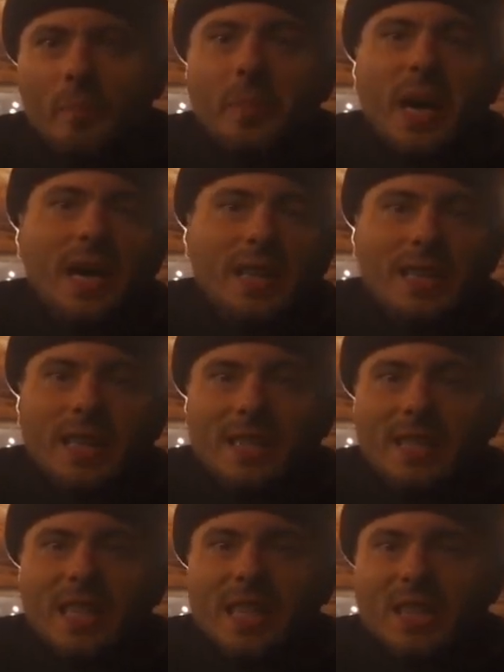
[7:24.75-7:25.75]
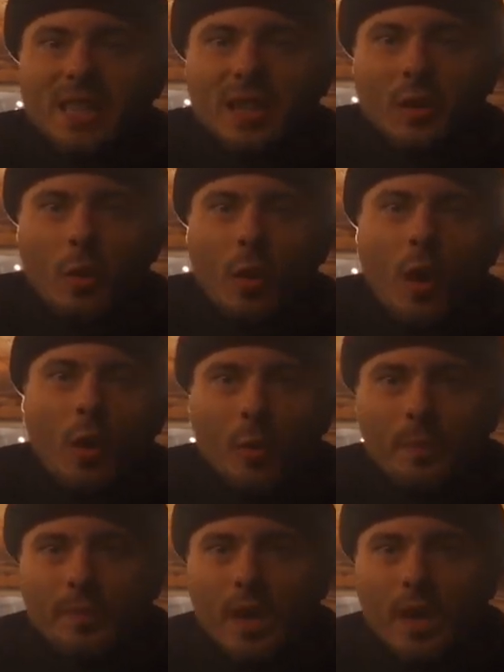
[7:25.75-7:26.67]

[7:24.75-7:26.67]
banned in 1600.